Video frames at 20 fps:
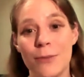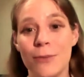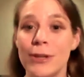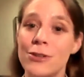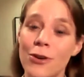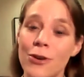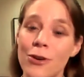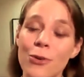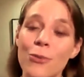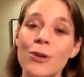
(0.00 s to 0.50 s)
and we
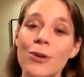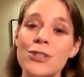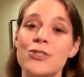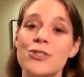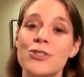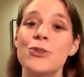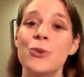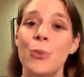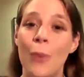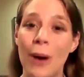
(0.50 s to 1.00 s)
don't always
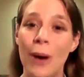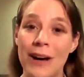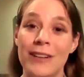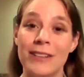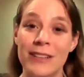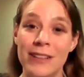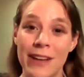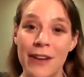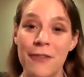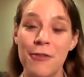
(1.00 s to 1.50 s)
do
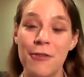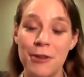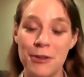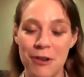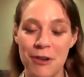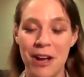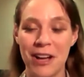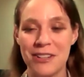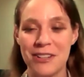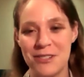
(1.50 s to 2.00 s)
well if we
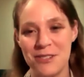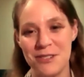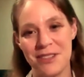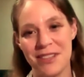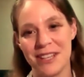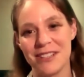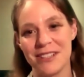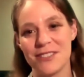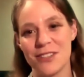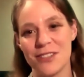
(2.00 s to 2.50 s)
try and do
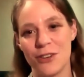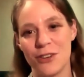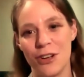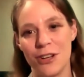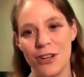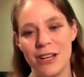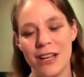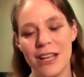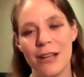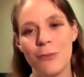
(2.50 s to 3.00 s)
things
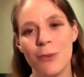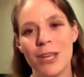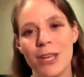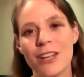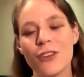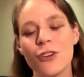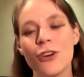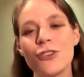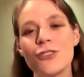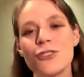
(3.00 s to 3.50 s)
alone. And we
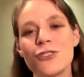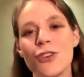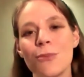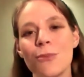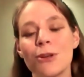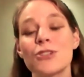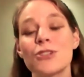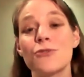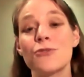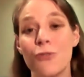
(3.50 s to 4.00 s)
can go so
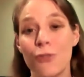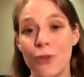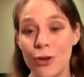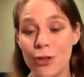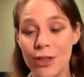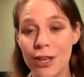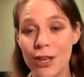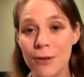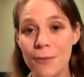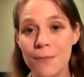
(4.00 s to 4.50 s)
much
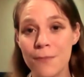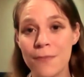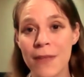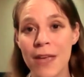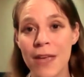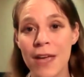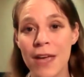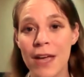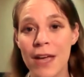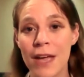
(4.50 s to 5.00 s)
further,
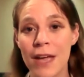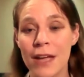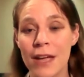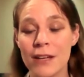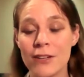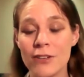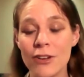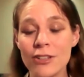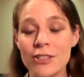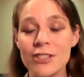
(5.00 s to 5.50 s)

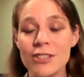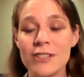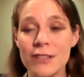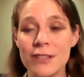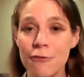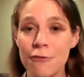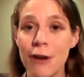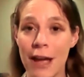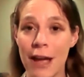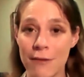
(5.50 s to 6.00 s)
not just
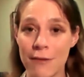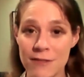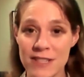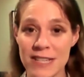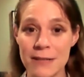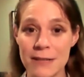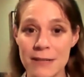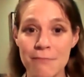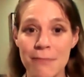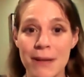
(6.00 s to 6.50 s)
if we have
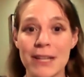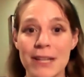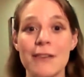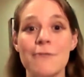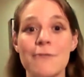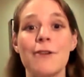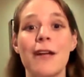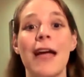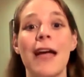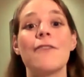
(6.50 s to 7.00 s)
team, but
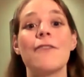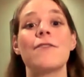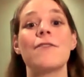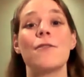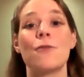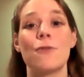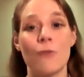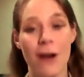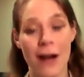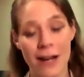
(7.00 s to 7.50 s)
if we have
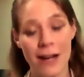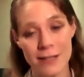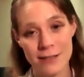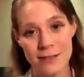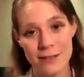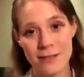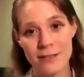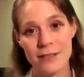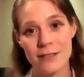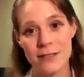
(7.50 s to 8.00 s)
the
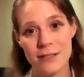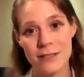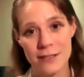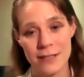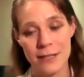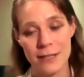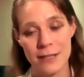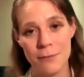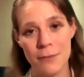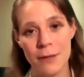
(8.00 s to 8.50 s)
right
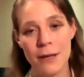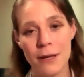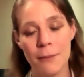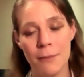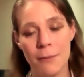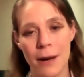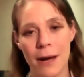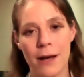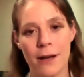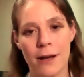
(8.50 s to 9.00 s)
team
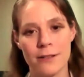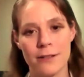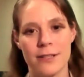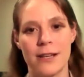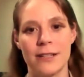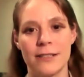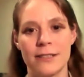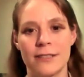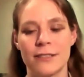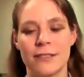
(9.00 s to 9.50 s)
by our
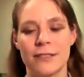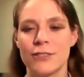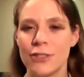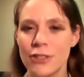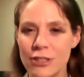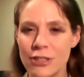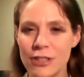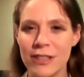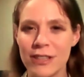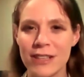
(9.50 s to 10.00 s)
sides.
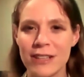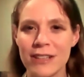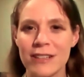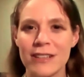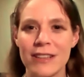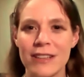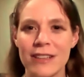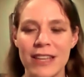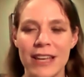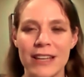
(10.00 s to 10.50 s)
Don't you think
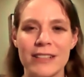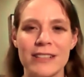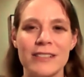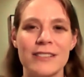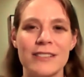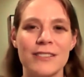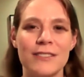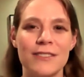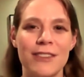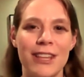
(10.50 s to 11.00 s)

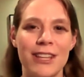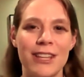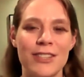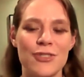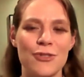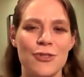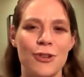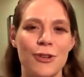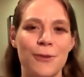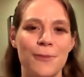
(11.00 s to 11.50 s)

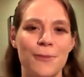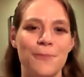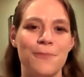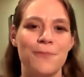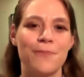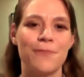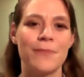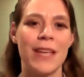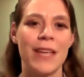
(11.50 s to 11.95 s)
that's true?